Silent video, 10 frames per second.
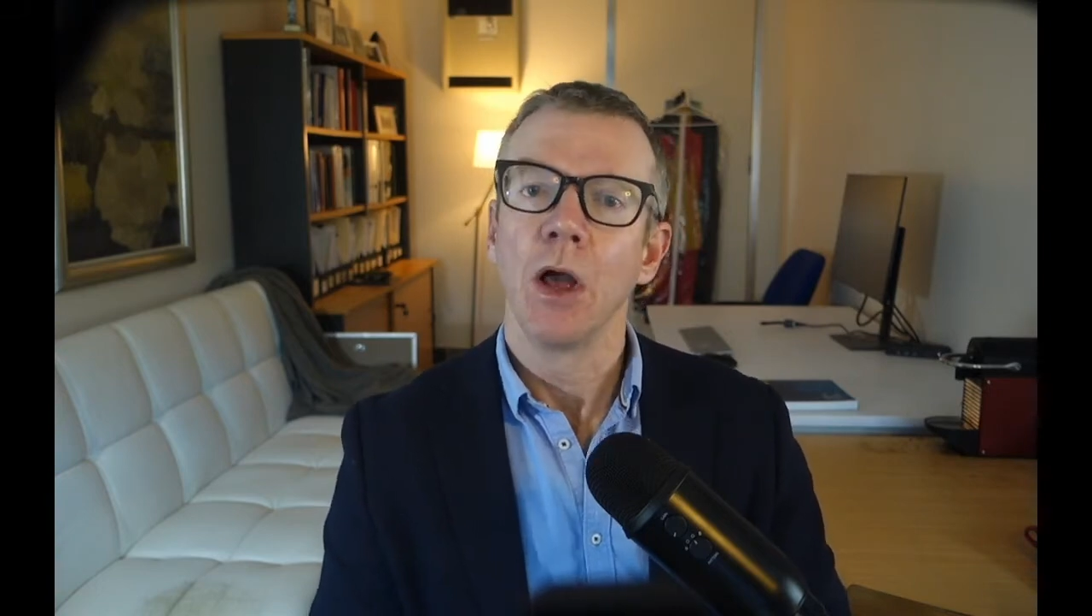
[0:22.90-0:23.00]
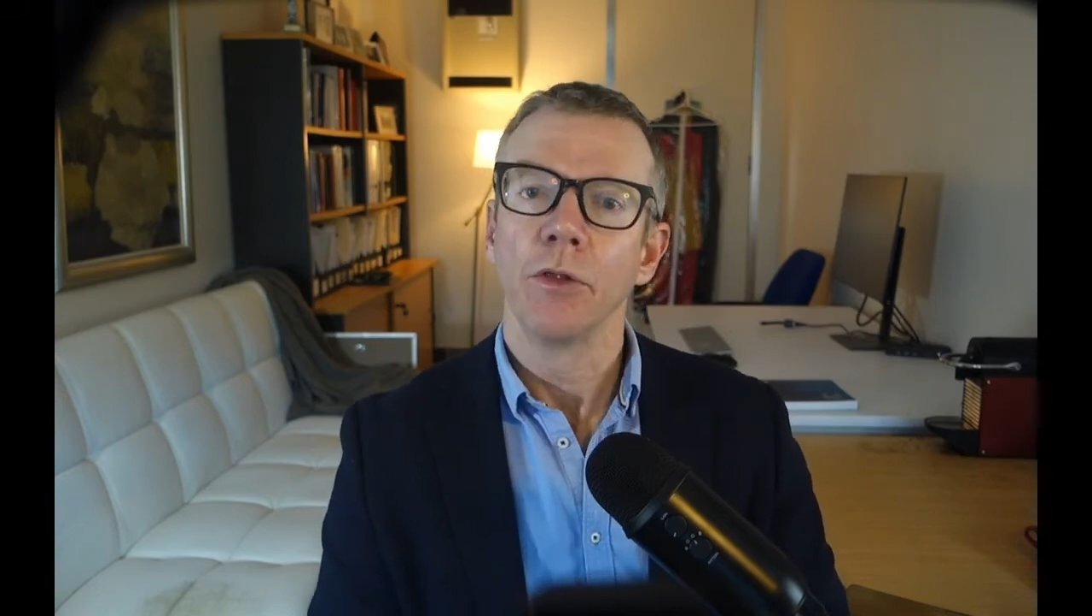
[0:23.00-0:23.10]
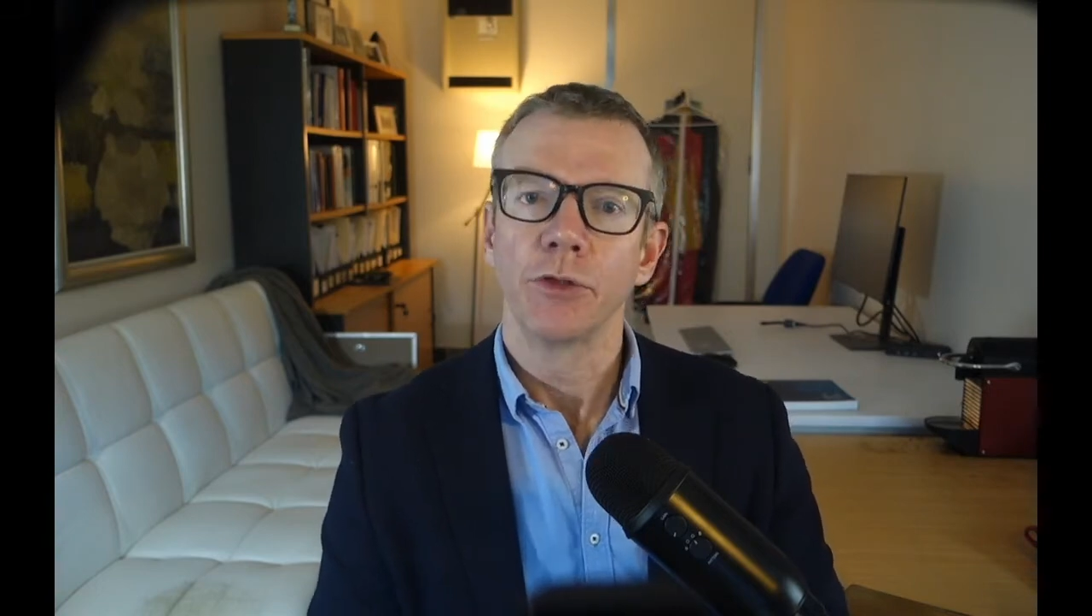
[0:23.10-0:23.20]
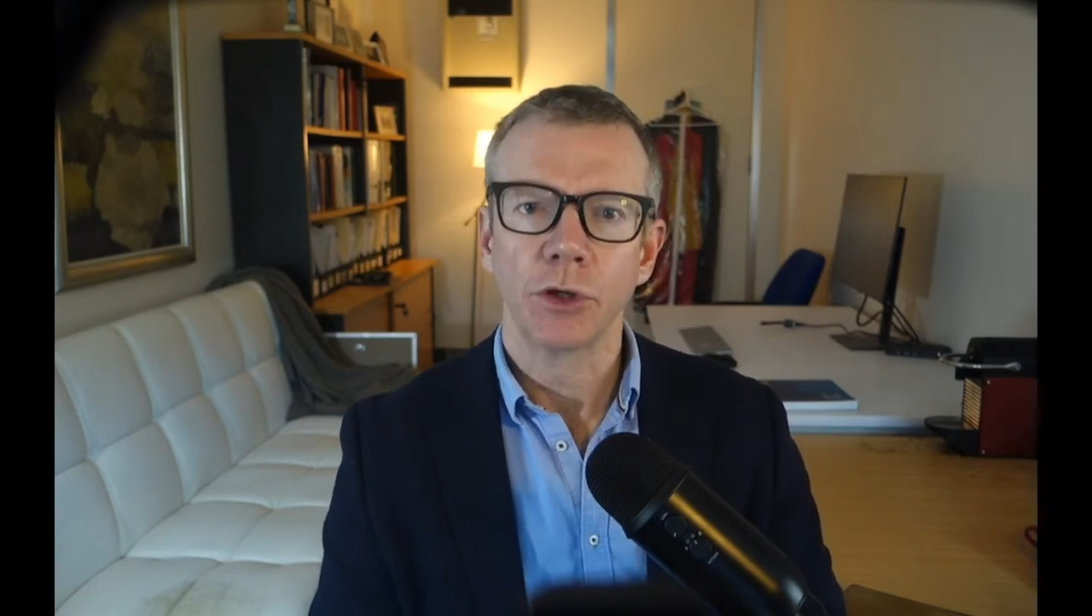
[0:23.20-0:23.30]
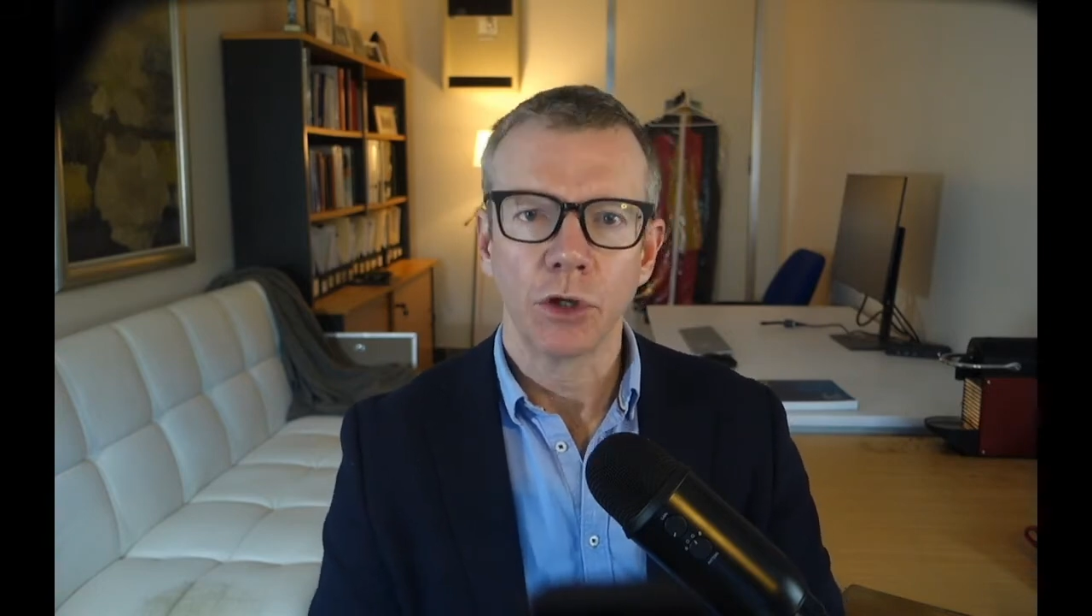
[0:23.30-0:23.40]

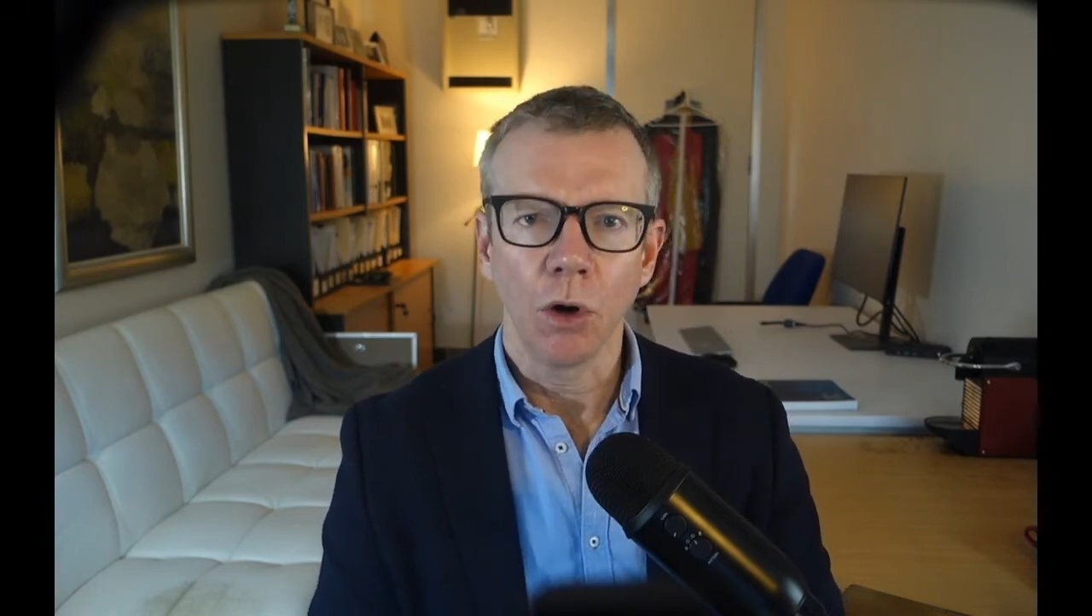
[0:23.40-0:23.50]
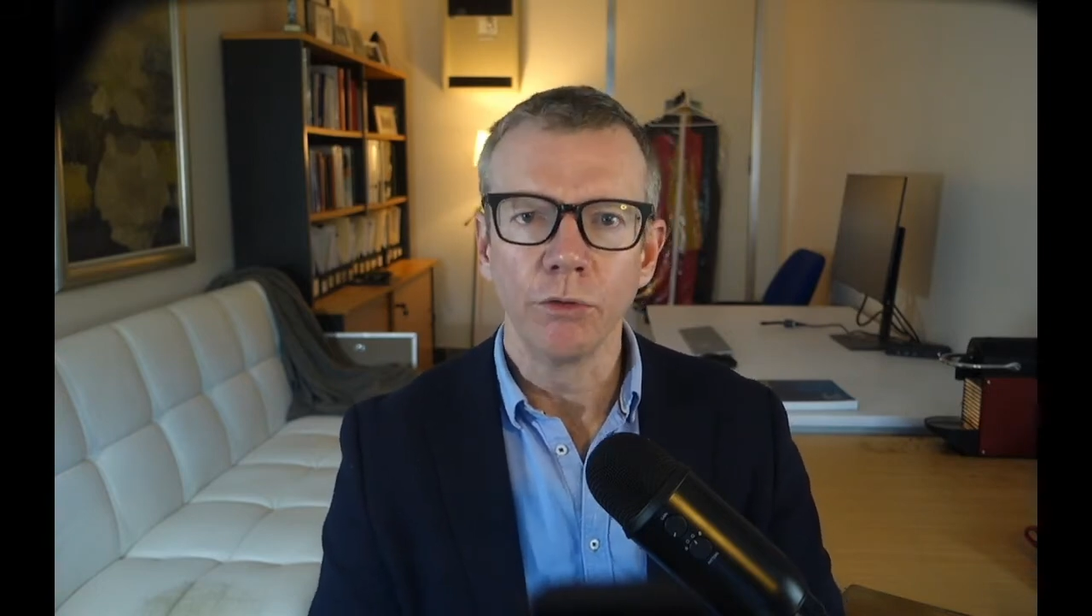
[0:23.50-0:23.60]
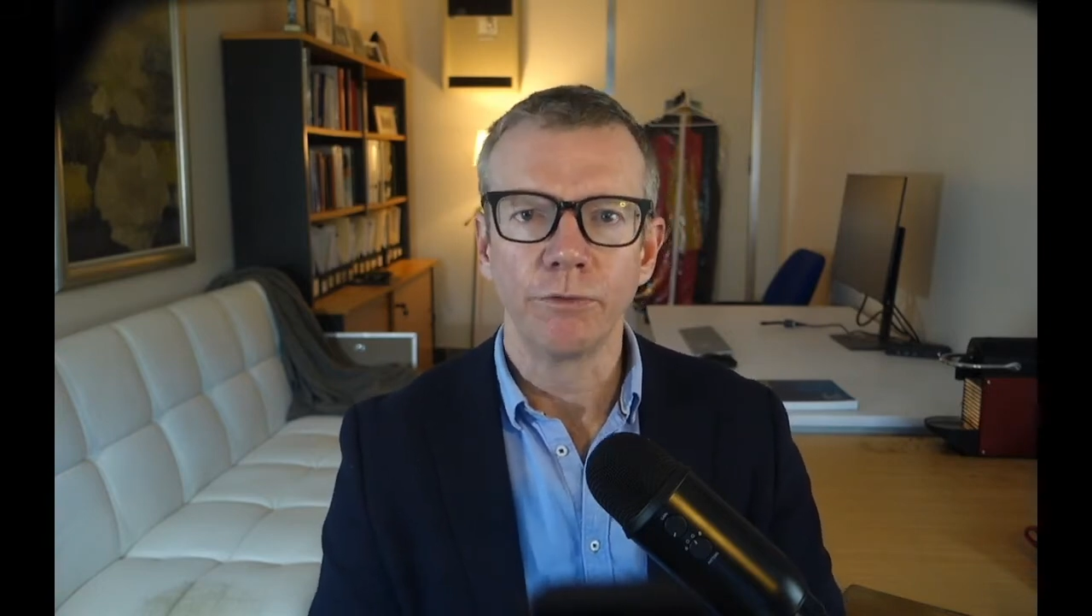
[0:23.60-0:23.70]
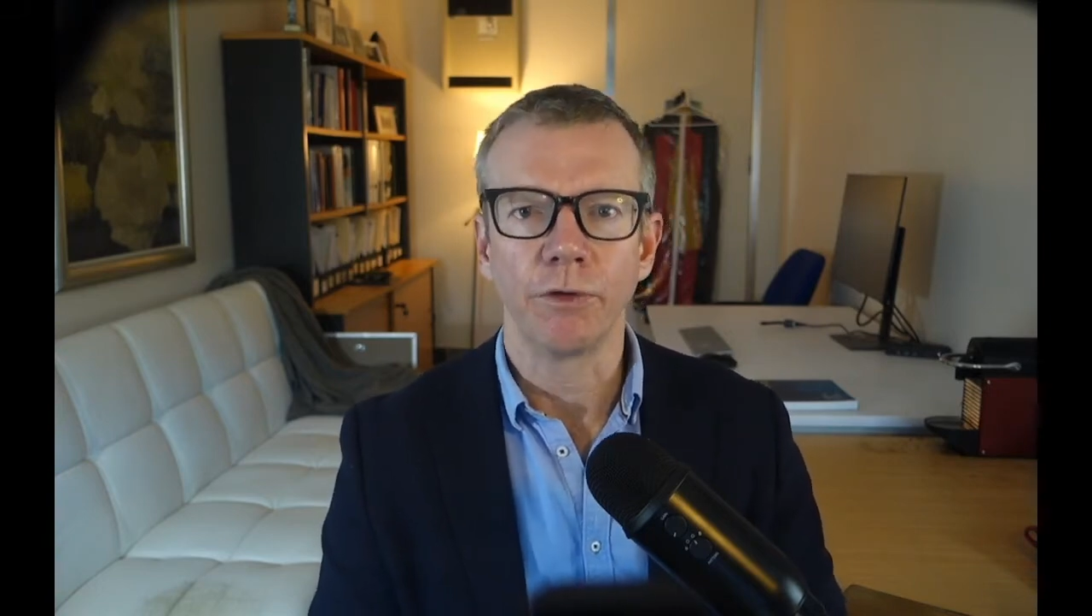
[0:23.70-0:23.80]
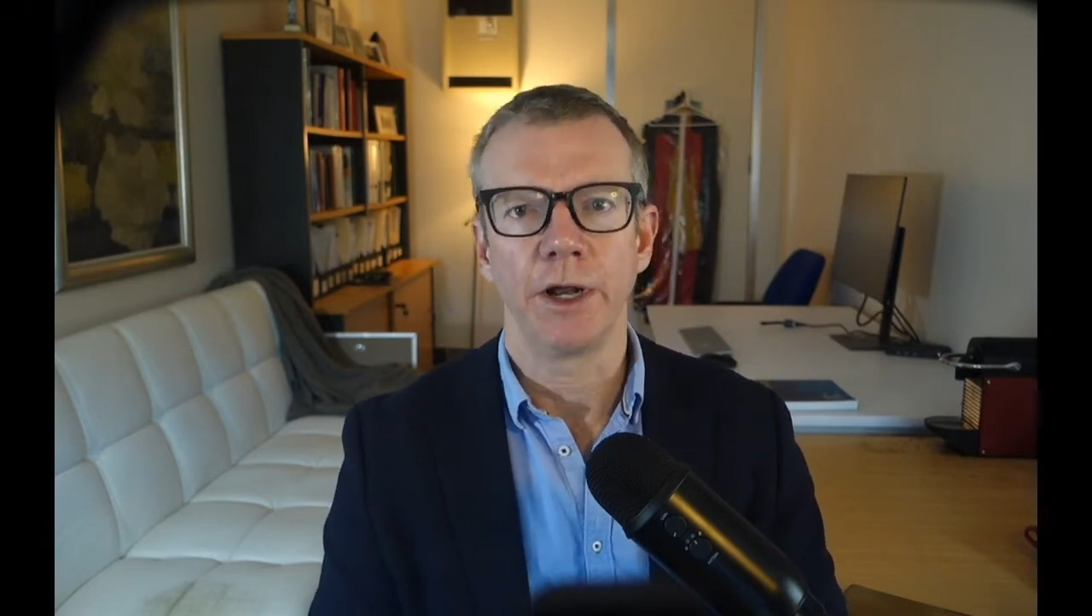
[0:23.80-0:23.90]
The goal of
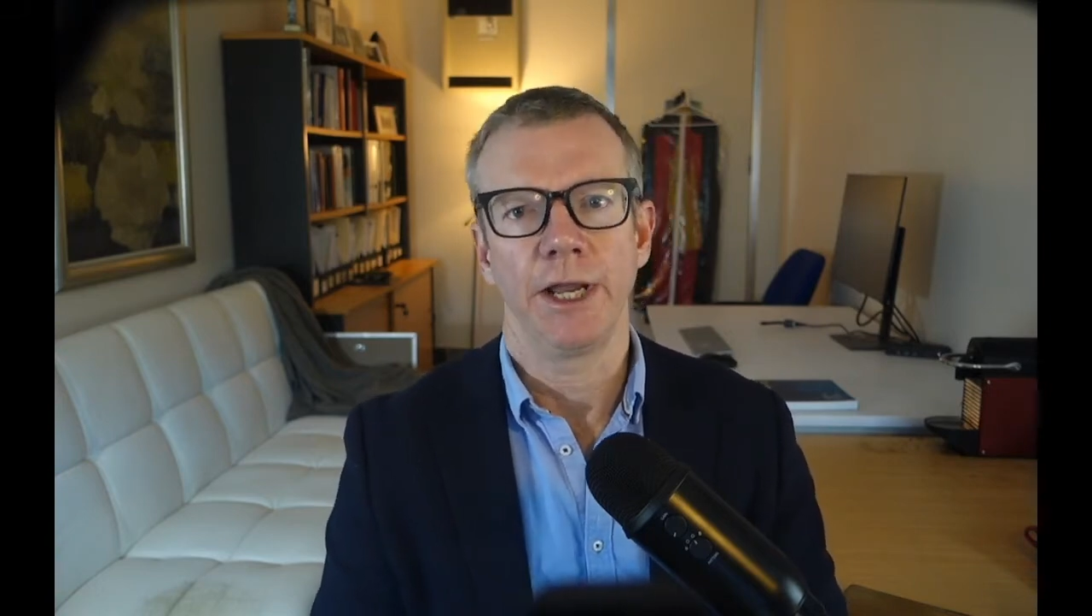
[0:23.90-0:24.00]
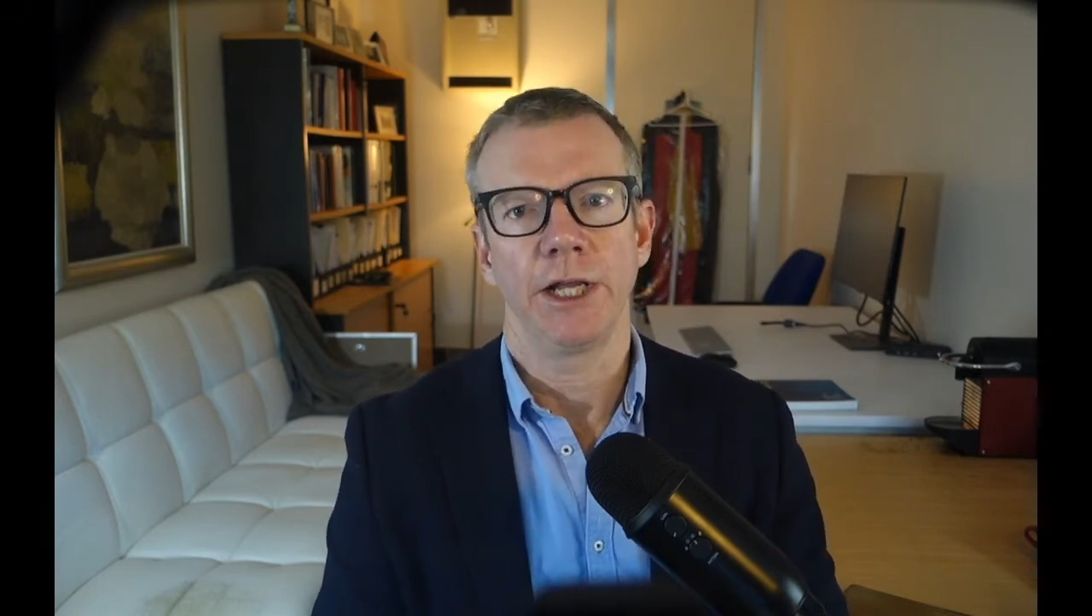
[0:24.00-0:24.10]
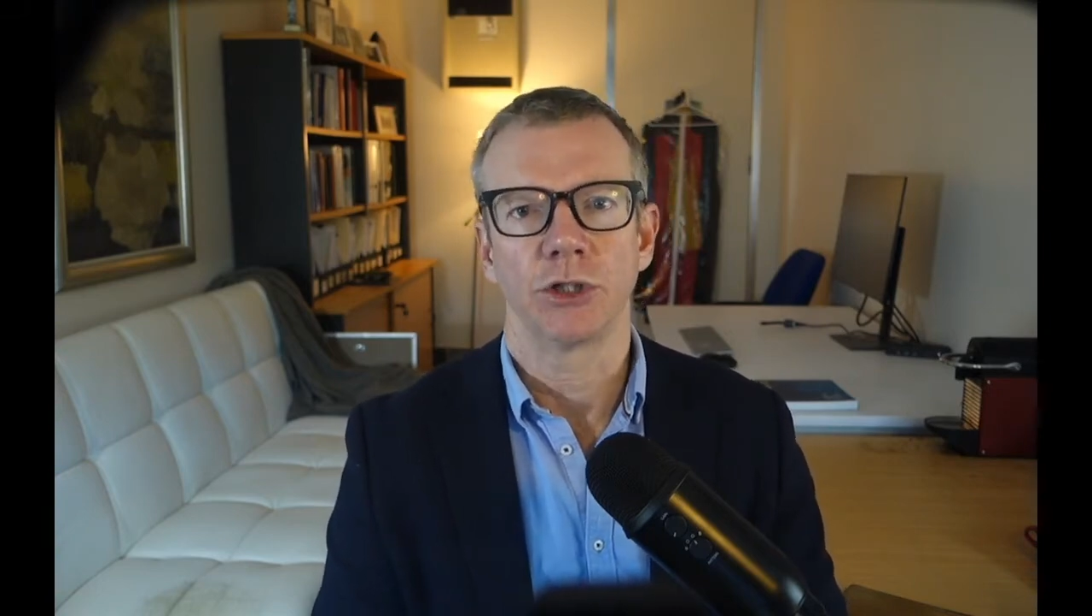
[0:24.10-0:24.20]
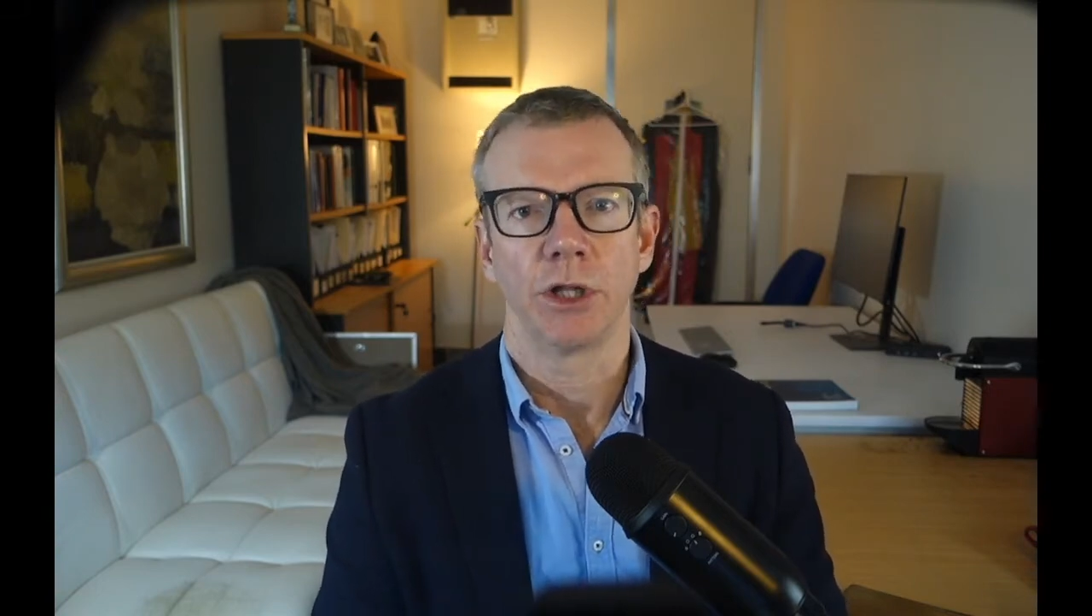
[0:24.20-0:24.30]
financial